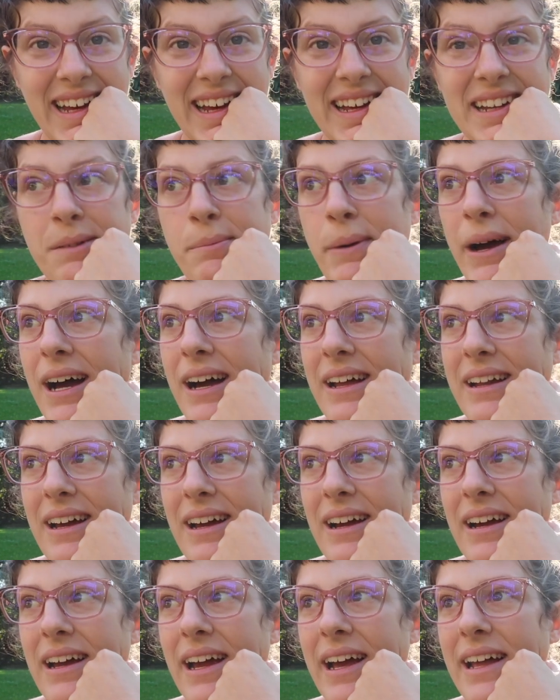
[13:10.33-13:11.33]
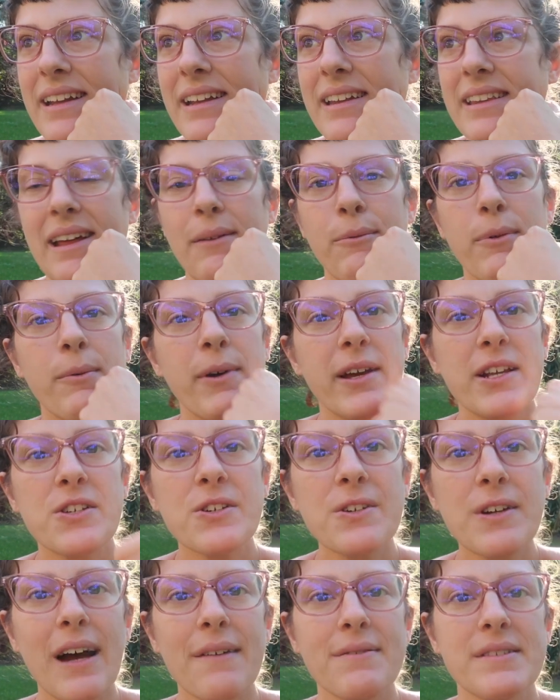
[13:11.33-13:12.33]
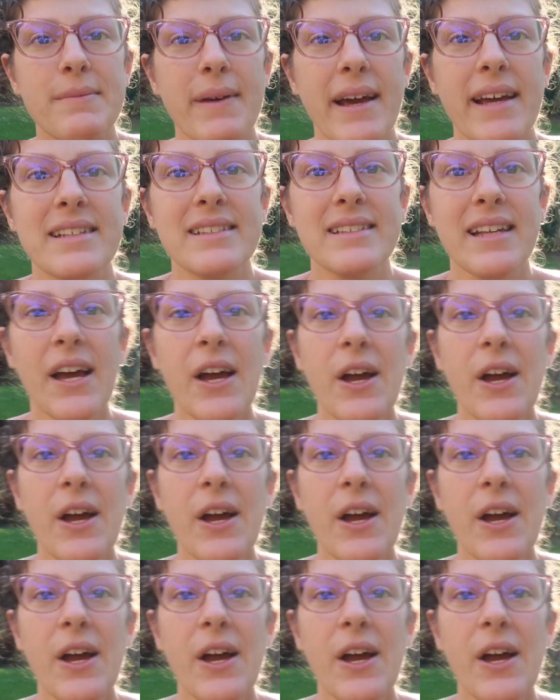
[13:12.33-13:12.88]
and a partner, and then when we do have space,